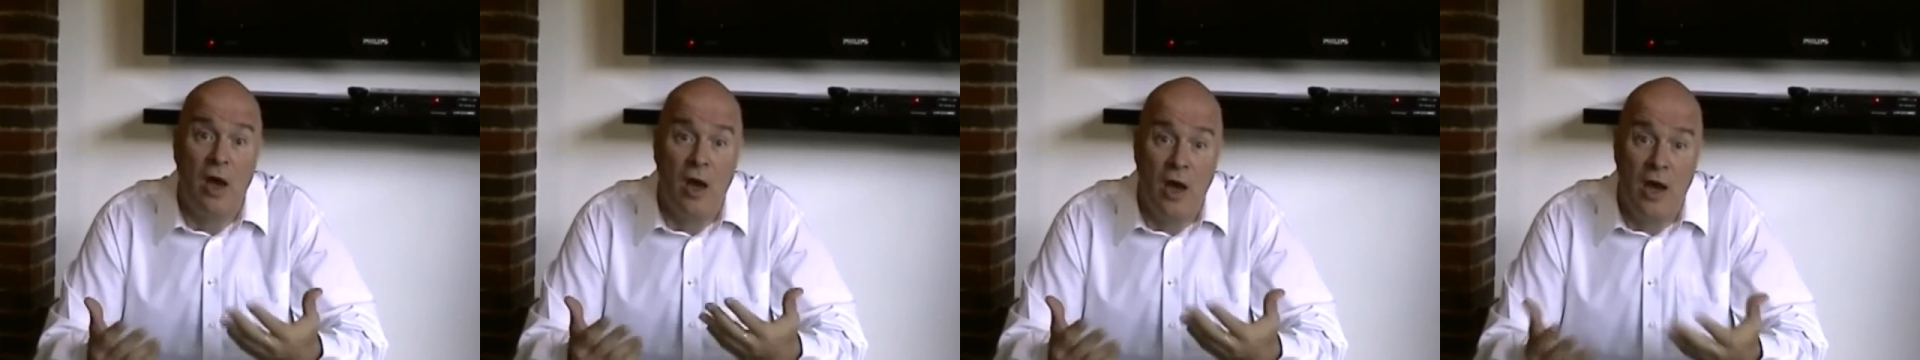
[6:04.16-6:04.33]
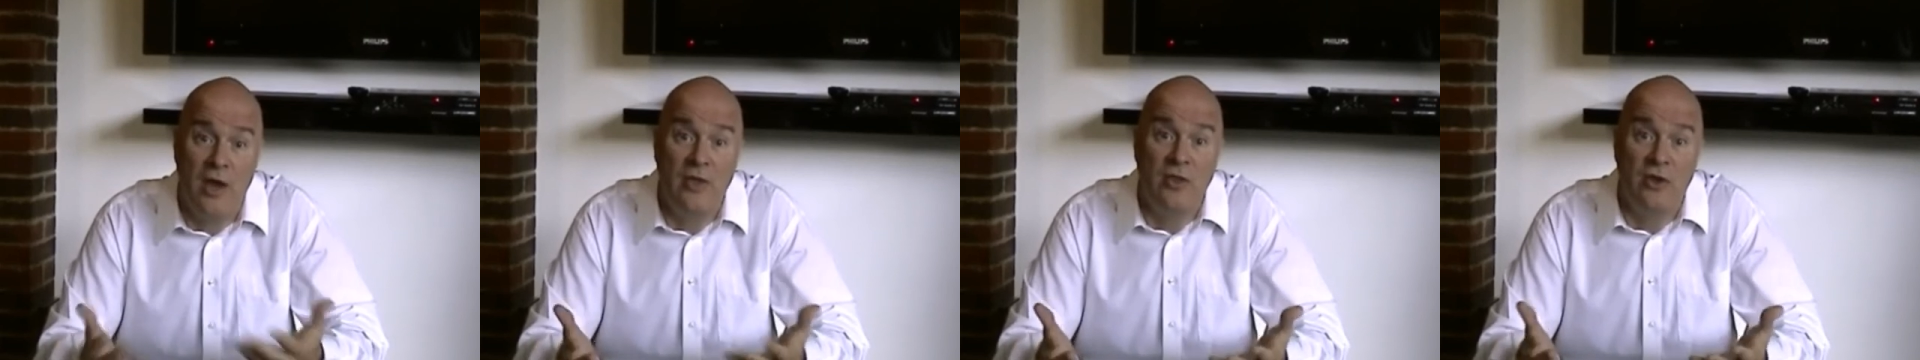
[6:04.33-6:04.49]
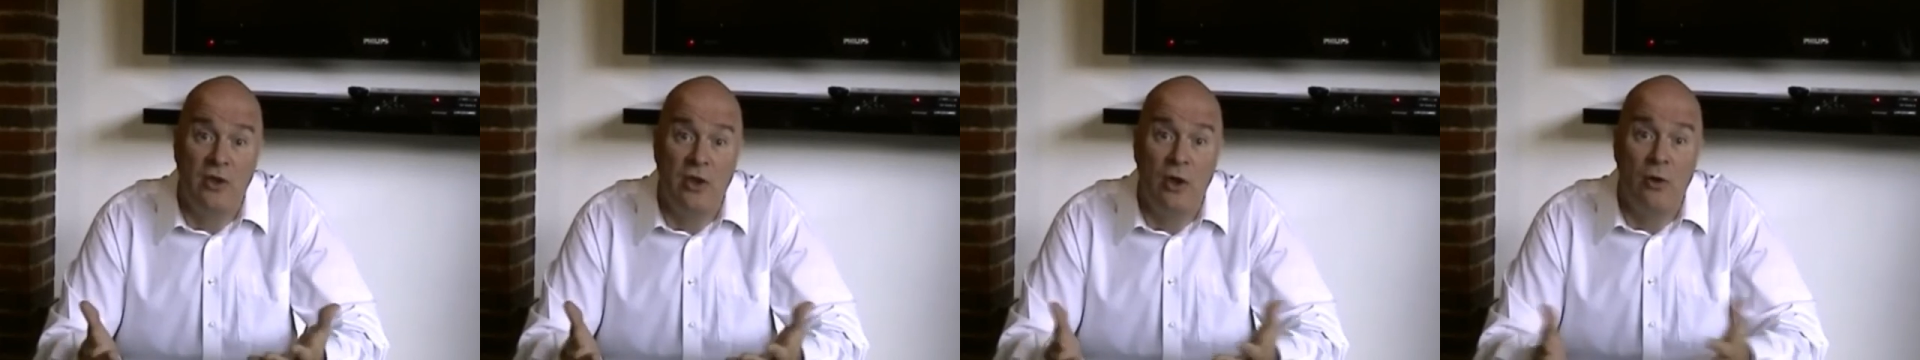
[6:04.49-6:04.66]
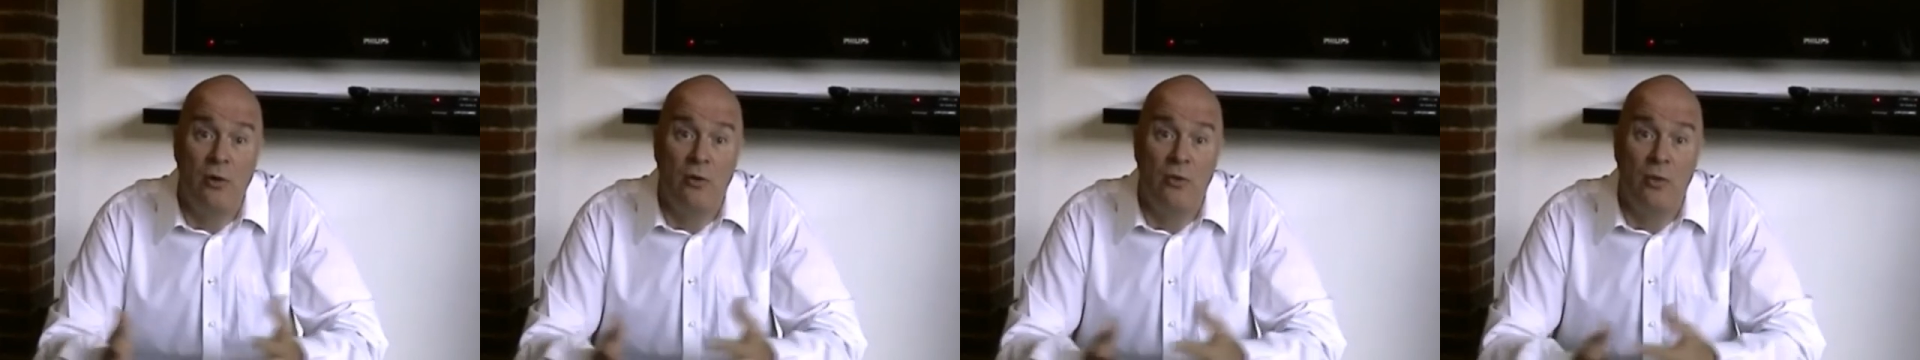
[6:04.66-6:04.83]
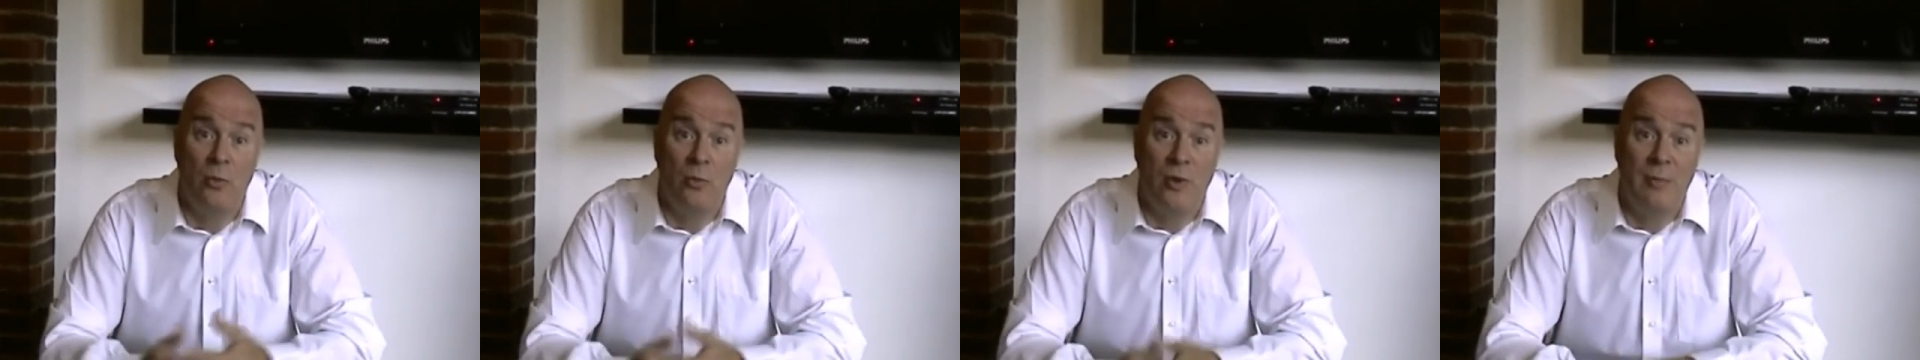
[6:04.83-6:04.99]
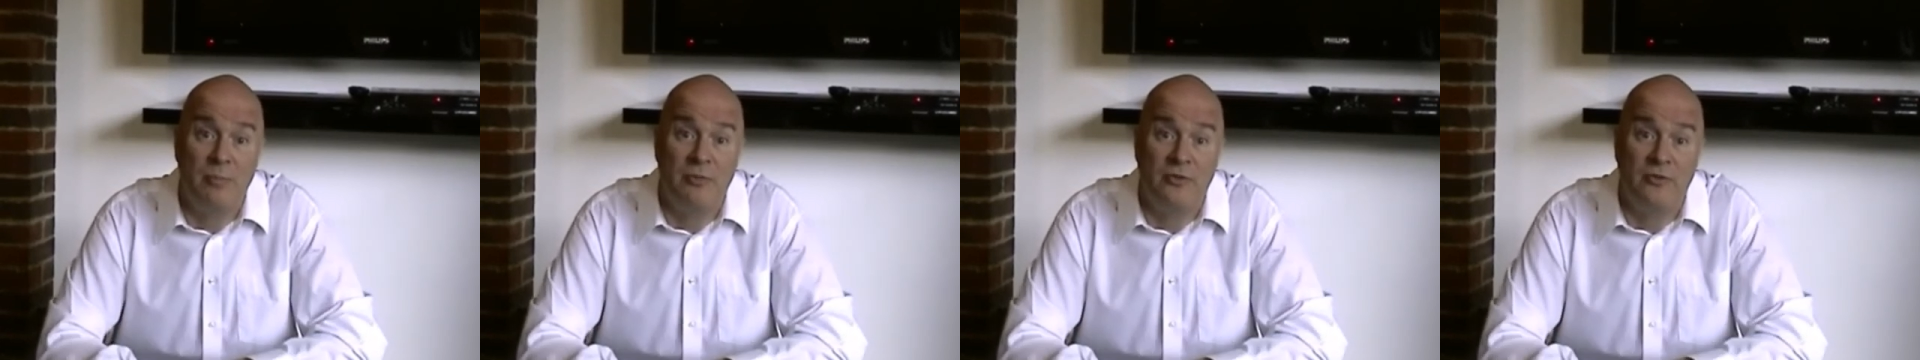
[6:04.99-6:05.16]
either go on
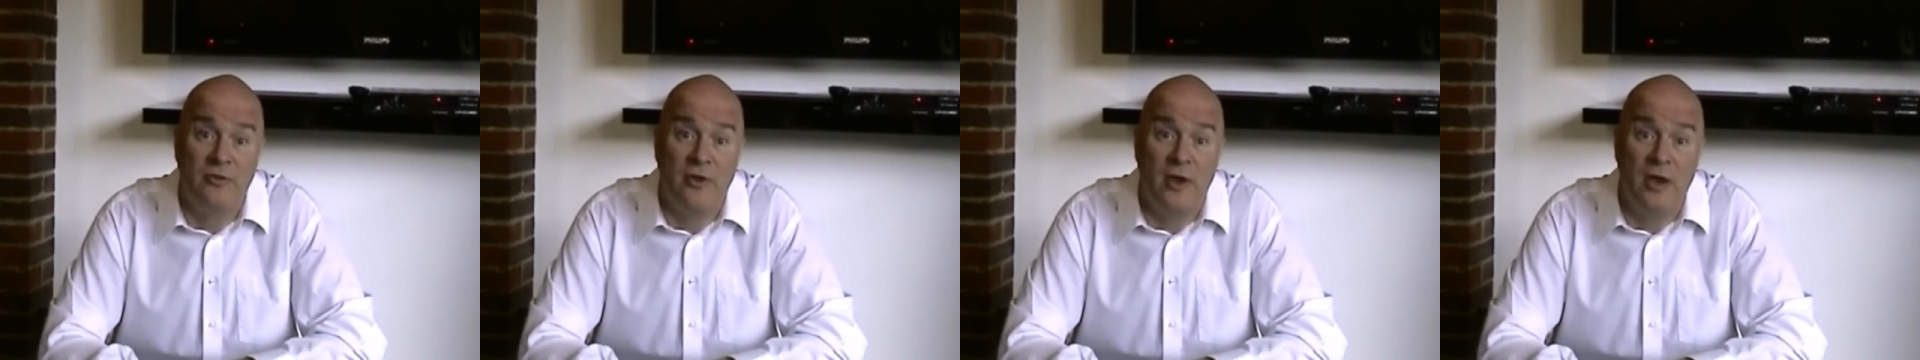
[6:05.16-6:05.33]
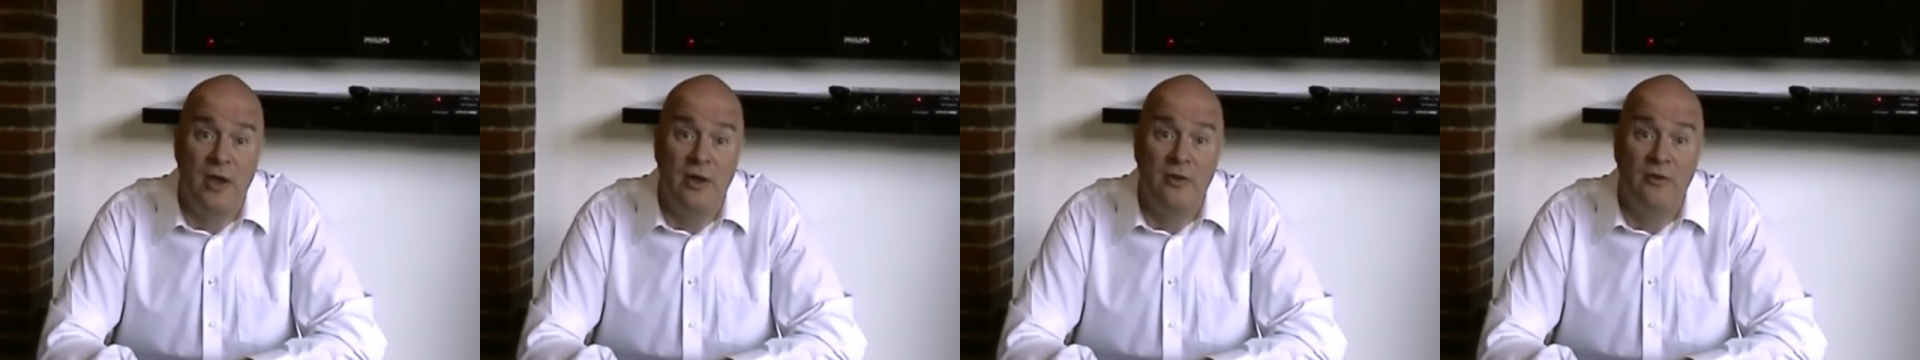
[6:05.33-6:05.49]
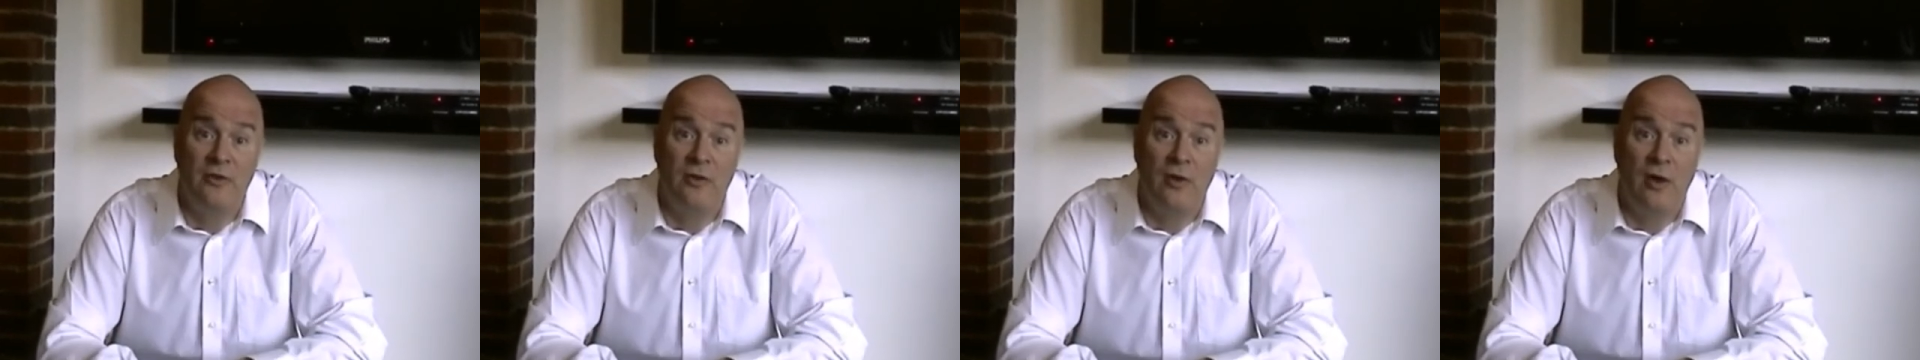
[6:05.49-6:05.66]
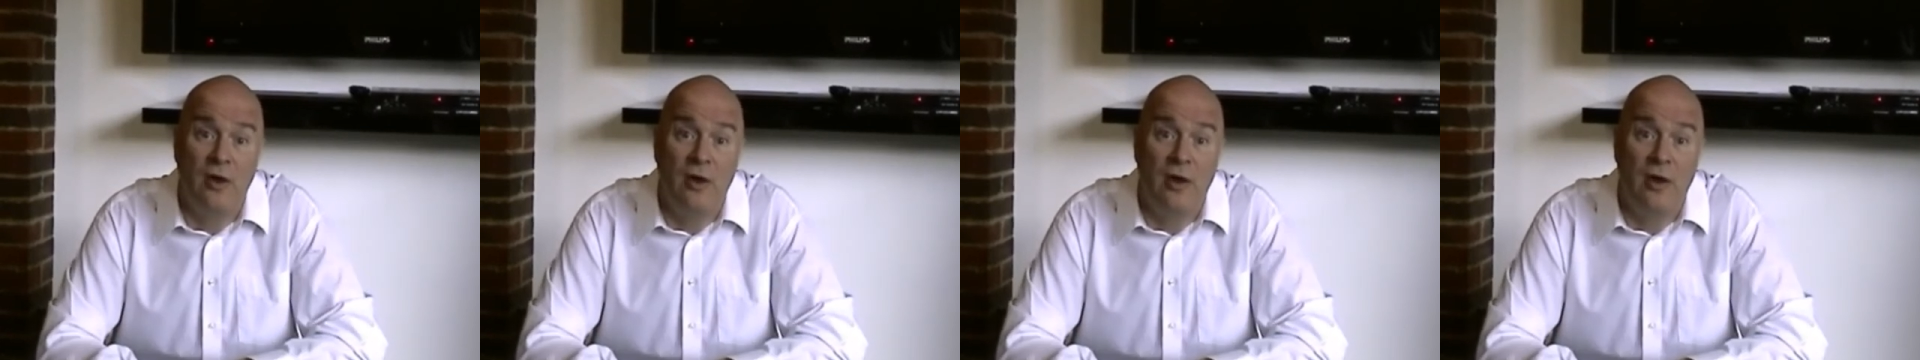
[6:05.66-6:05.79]
the website,